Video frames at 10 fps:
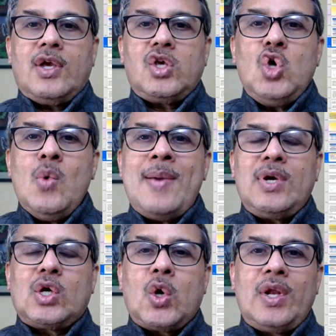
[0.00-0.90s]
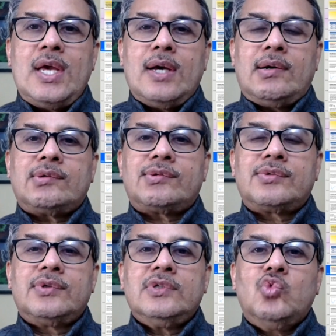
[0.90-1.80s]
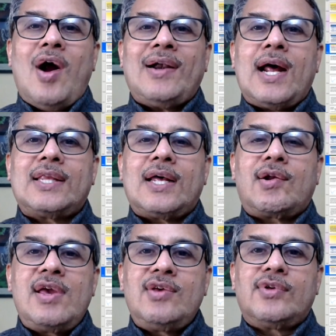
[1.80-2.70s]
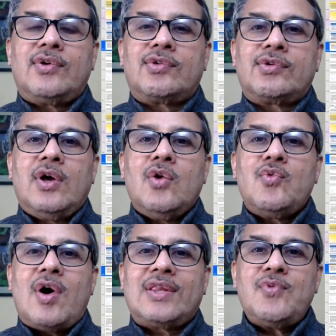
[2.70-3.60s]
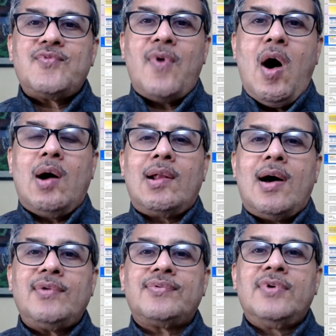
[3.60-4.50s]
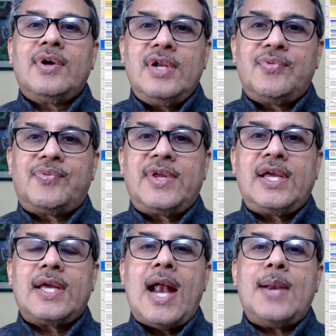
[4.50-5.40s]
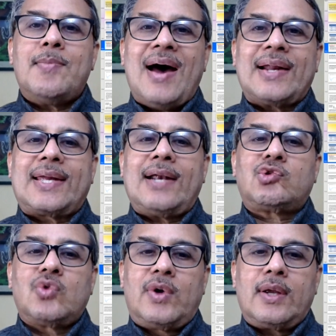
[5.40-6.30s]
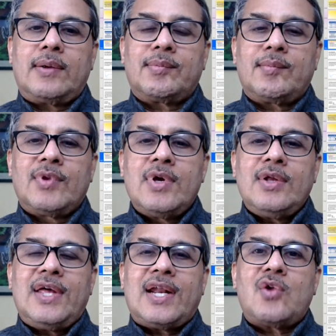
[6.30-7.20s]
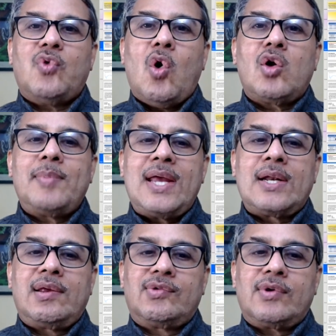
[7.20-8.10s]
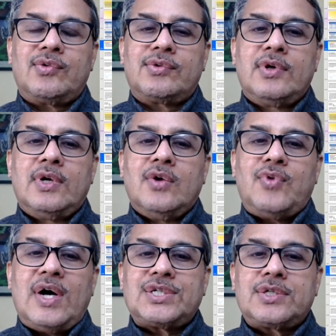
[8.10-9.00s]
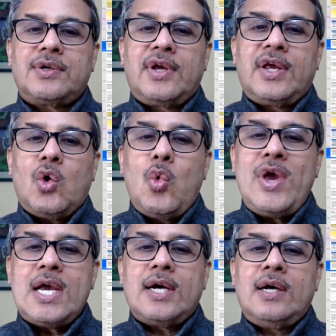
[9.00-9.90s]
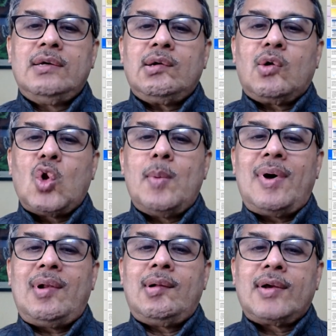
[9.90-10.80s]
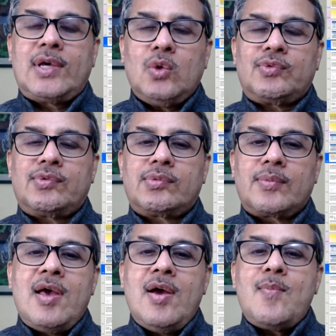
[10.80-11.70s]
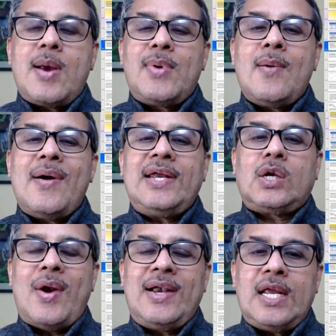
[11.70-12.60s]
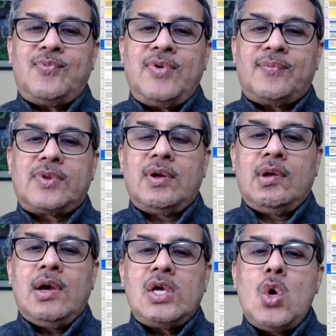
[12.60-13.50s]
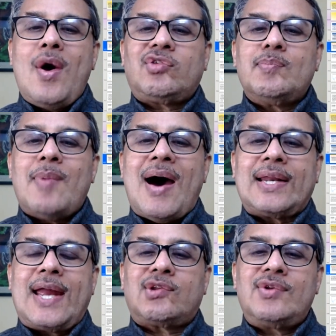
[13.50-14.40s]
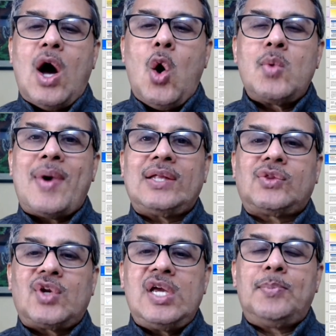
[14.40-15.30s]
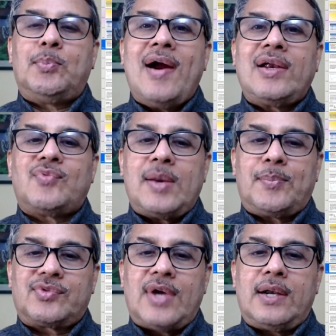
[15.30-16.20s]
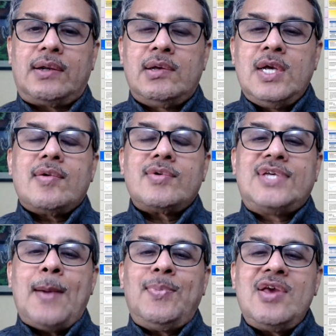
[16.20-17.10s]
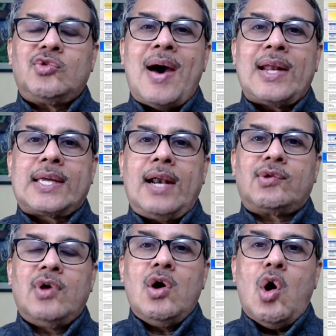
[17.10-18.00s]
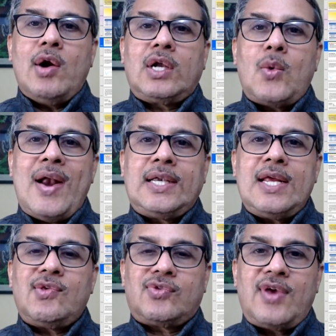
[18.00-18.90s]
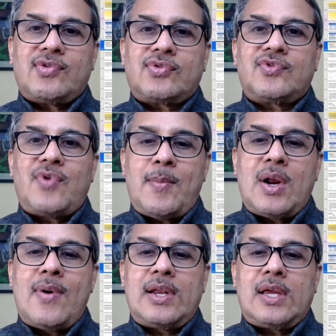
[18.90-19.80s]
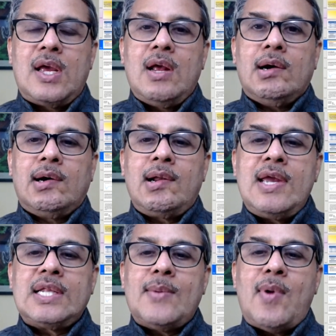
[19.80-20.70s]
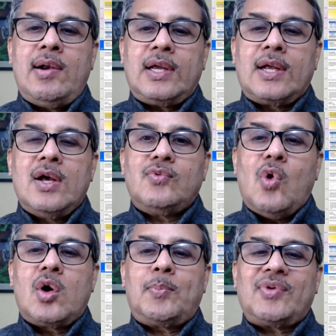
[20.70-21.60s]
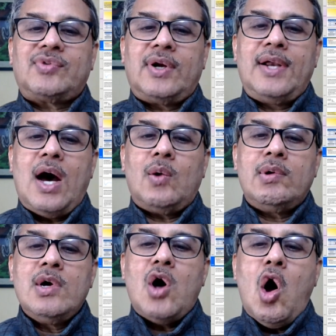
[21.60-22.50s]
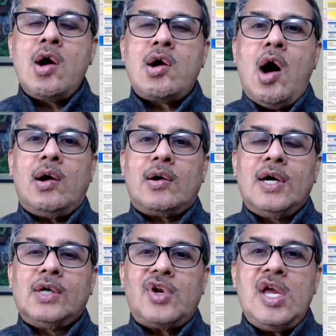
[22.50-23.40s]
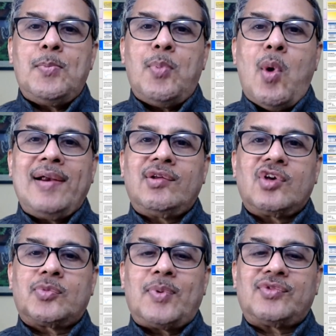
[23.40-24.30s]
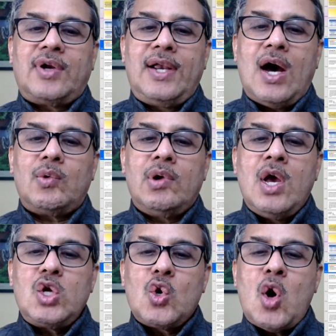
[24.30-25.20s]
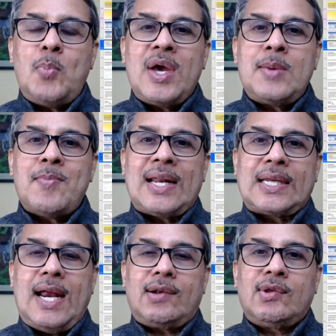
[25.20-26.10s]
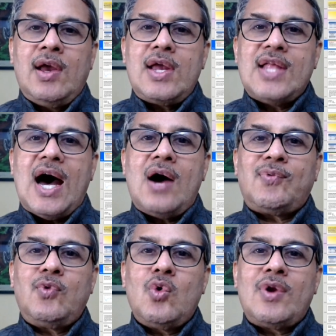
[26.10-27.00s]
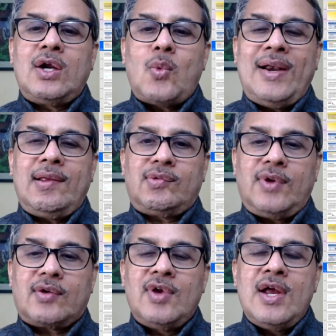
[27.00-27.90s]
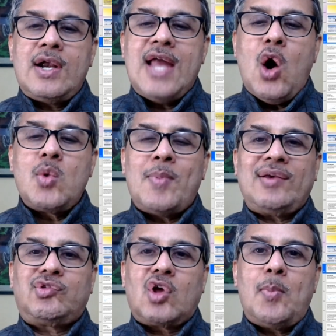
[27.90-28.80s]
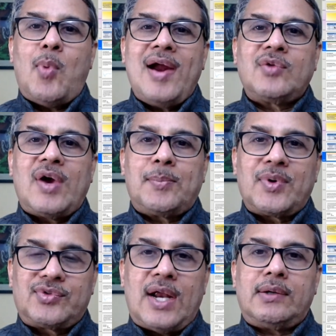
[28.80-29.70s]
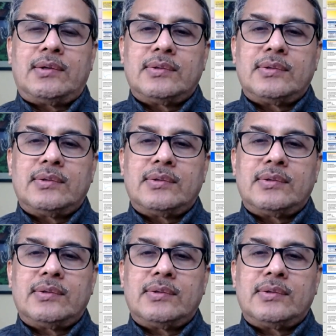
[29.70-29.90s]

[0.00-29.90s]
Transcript: You may be curious what are the reasons for the fall of Nifty and markets today. There are four main reasons. First, weak global cues. February 25th, US markets down by 3.5%. Japanese markets on 26th February, early in the morning, 4% down. Hong Kong 3.6% down. European markets in the afternoon on 26 down by 0.5%.